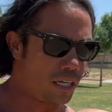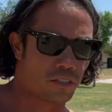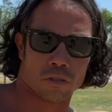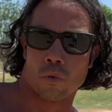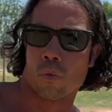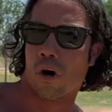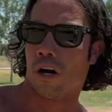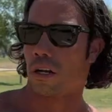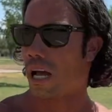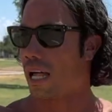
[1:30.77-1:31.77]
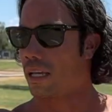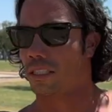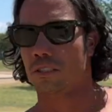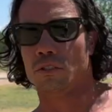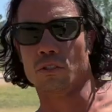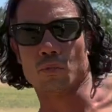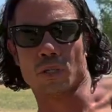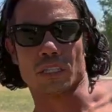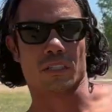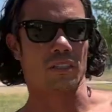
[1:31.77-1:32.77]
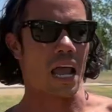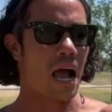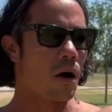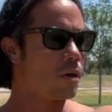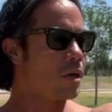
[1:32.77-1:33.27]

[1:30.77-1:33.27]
So one, I like to do ring the towel.